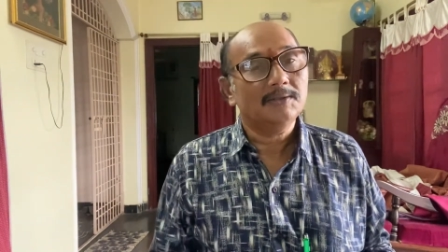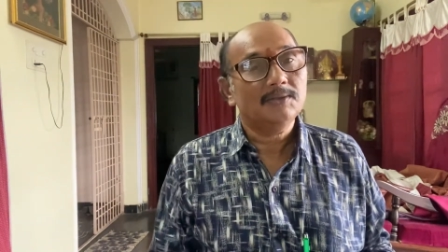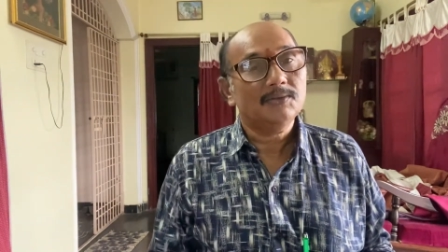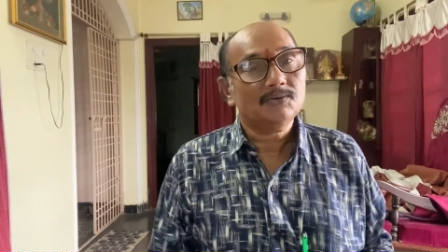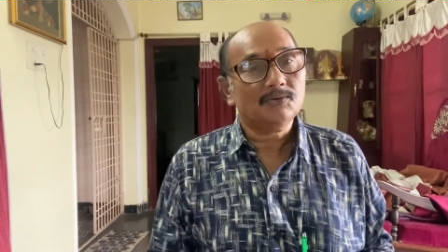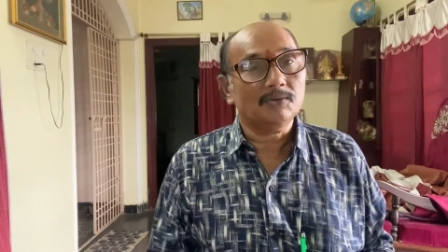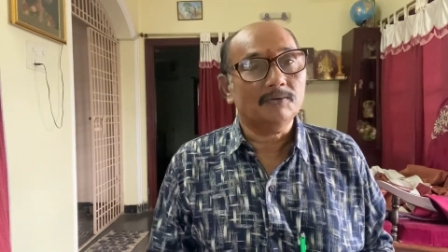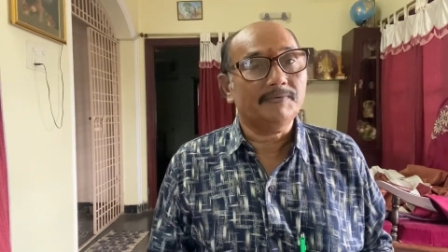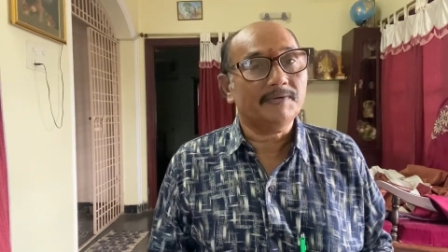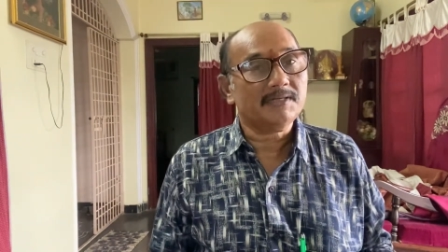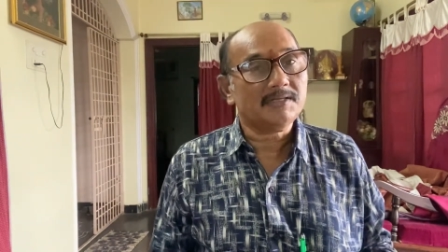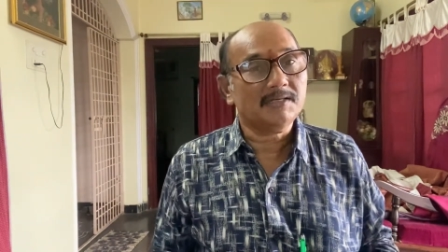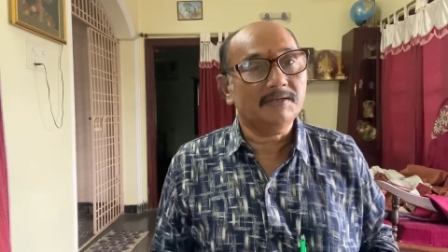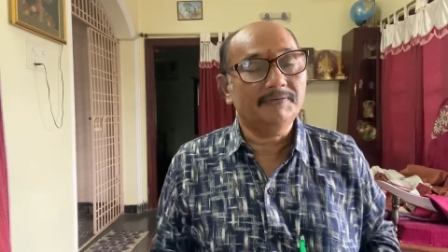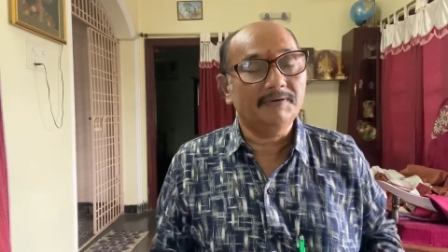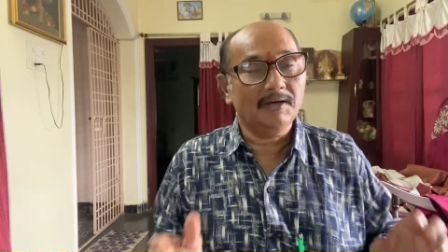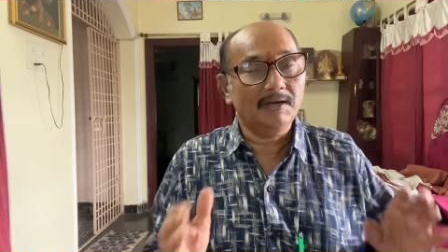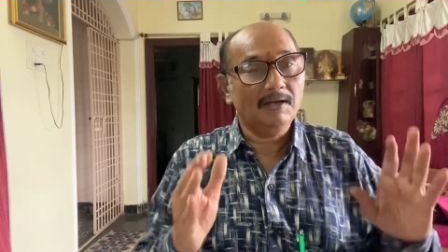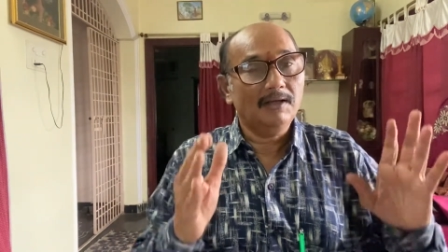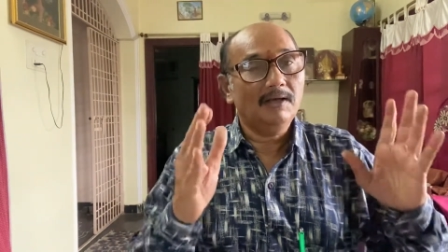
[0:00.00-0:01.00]
So, first of
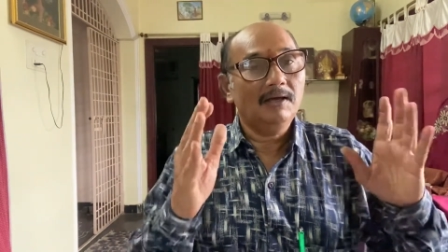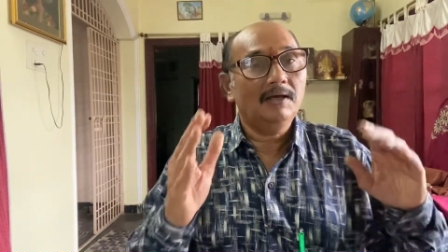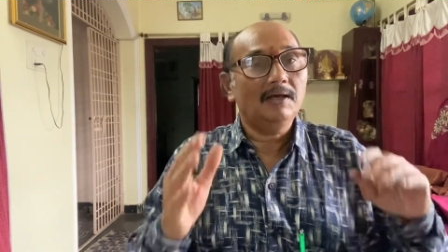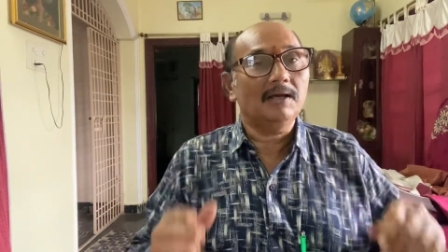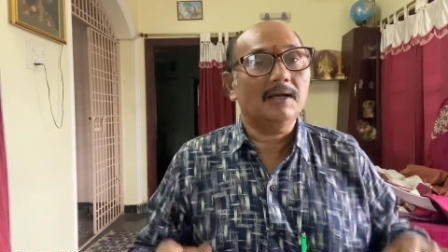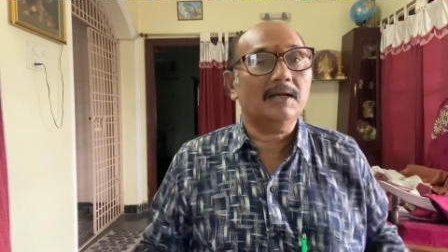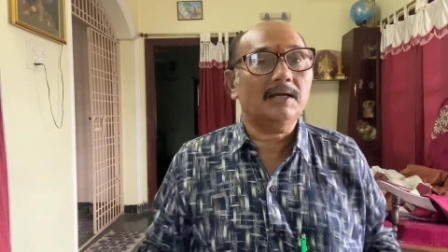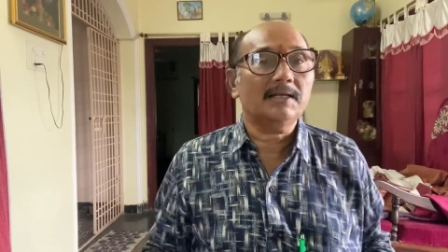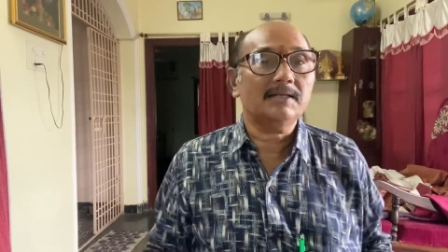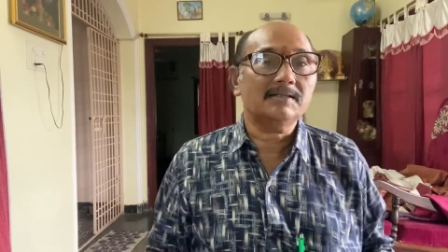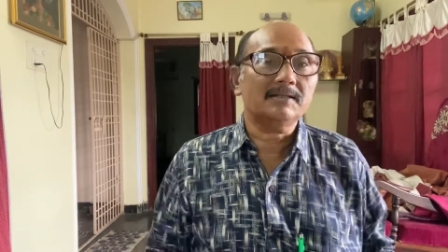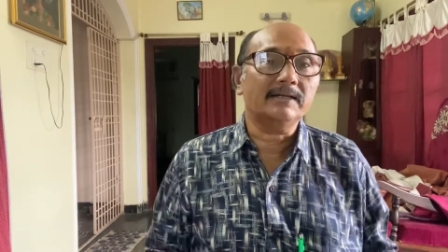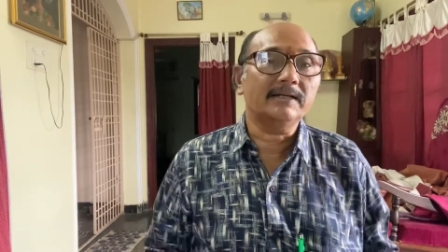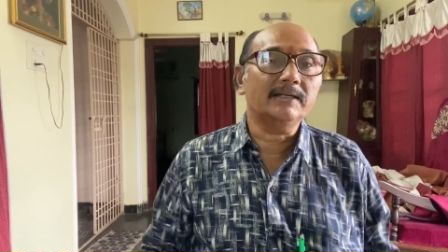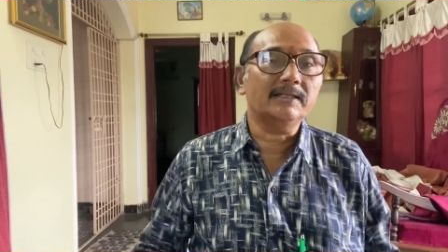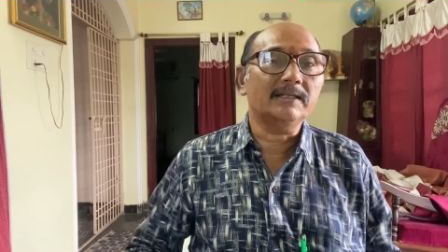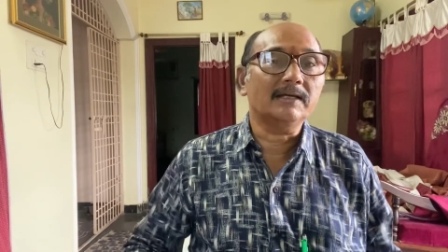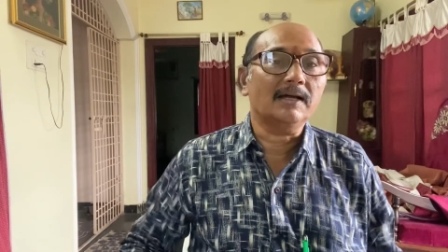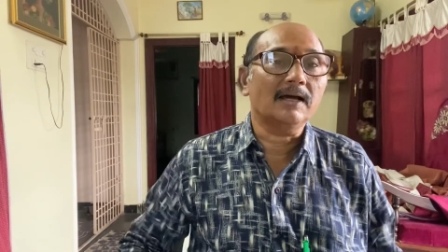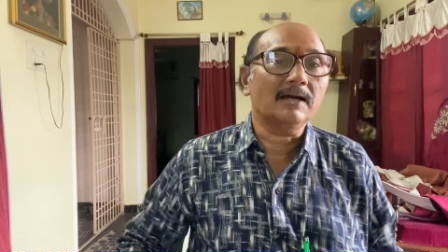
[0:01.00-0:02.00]
all, let us read
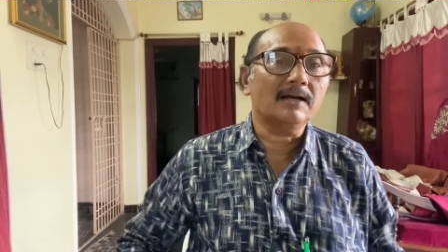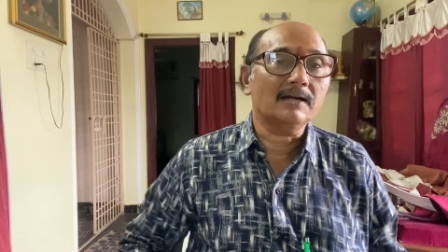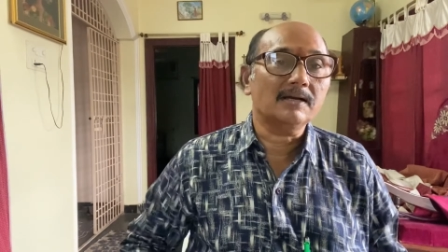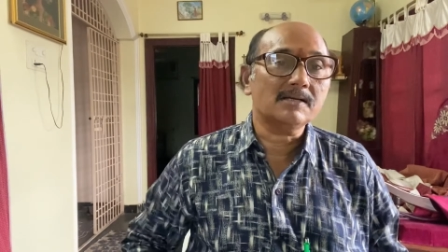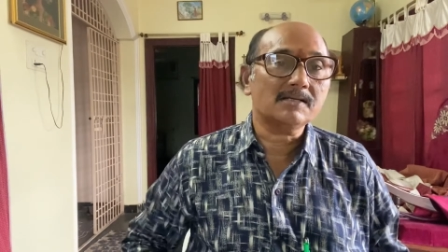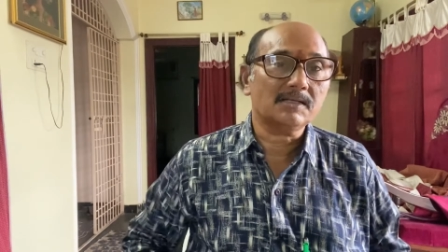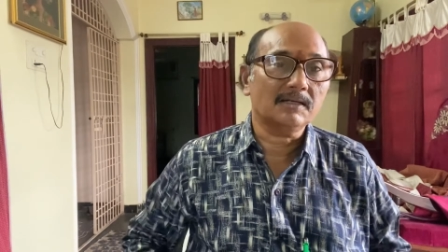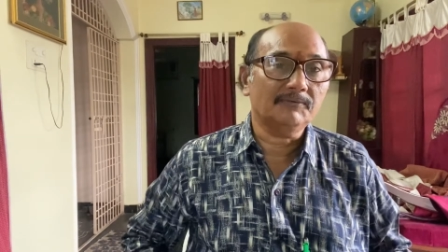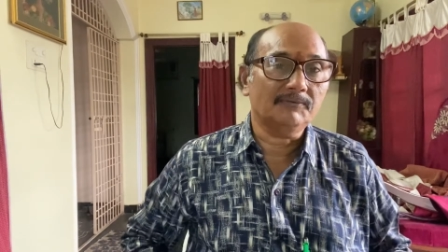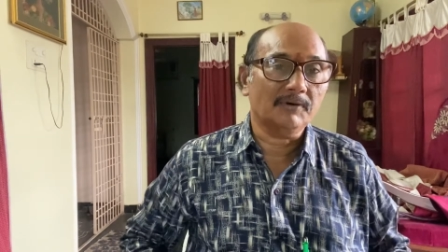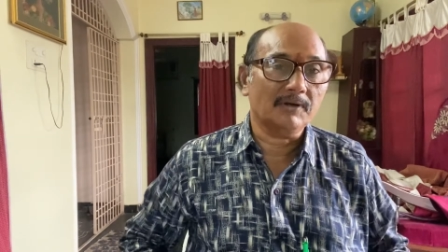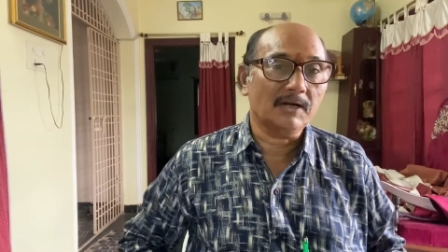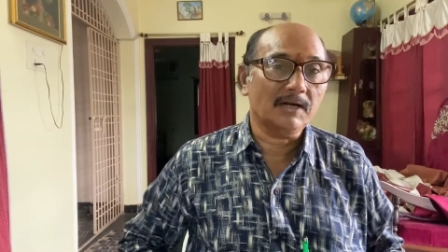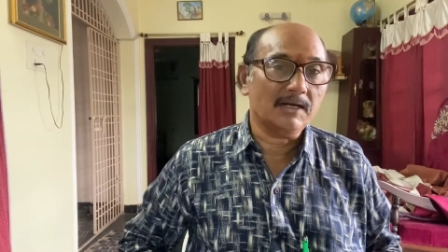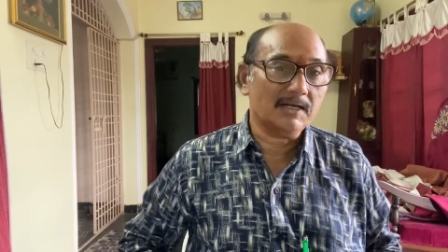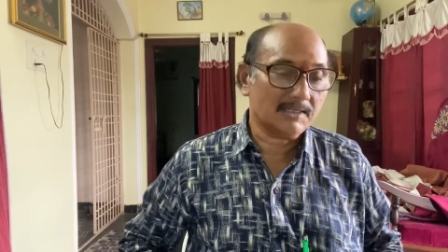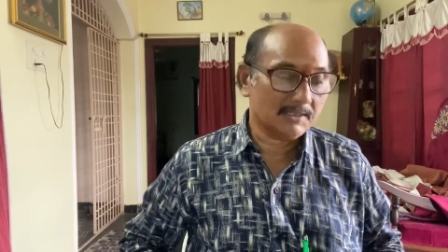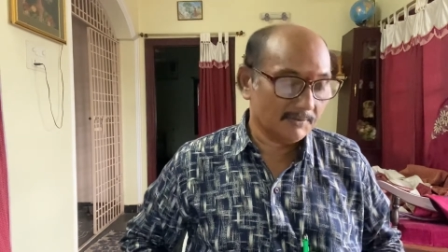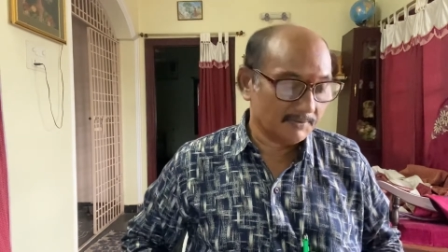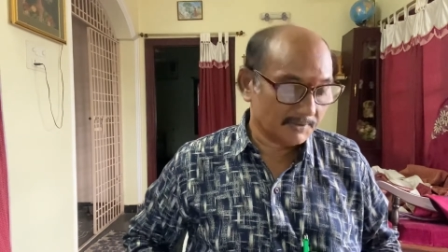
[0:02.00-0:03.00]
the contents of
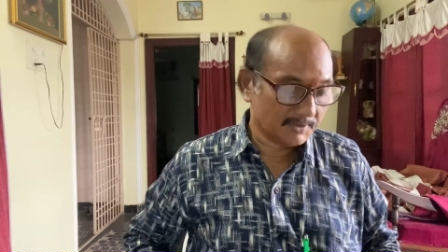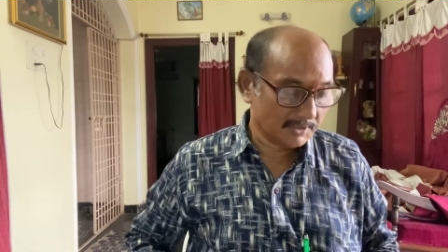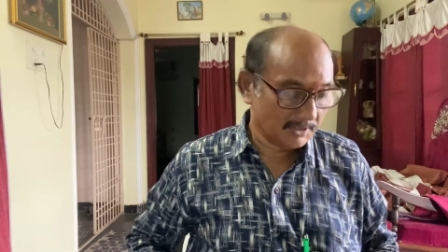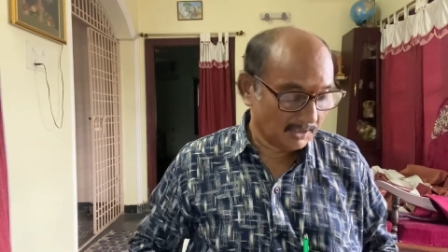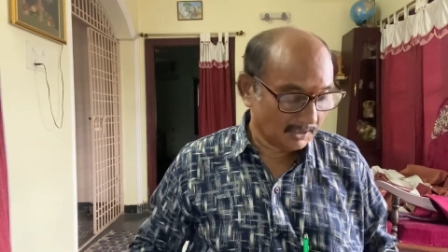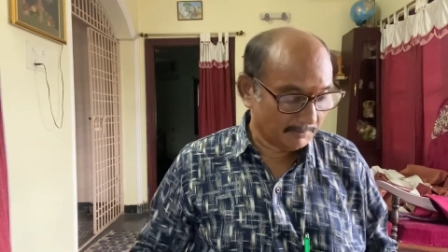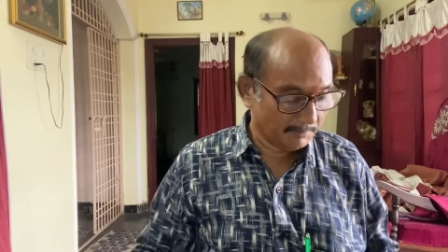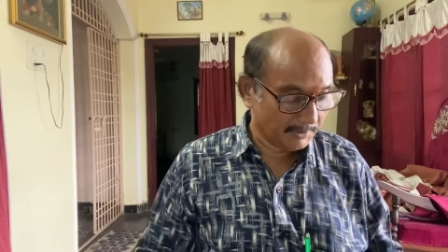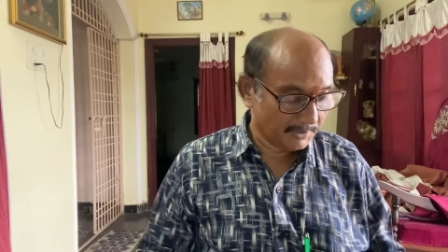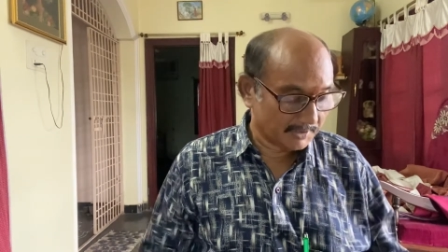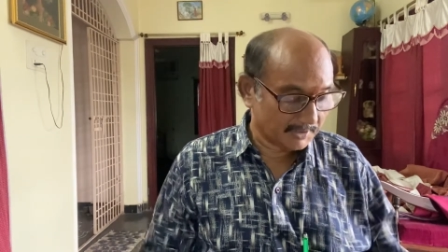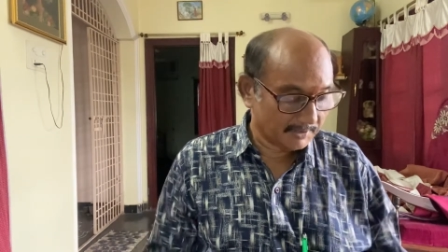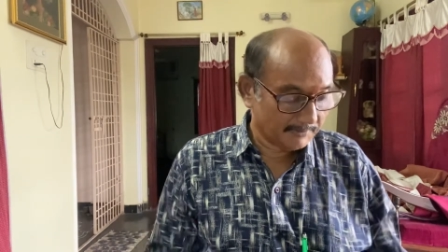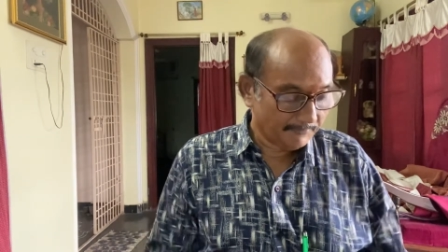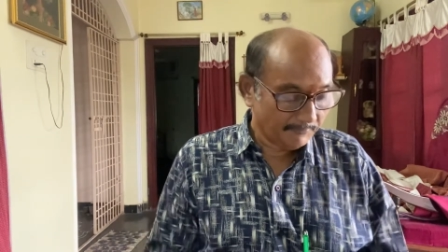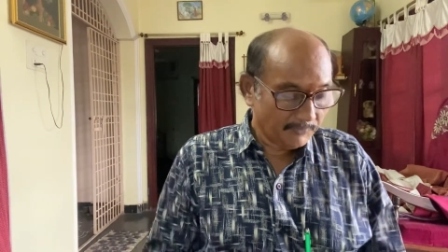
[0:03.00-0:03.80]
197 CRPC.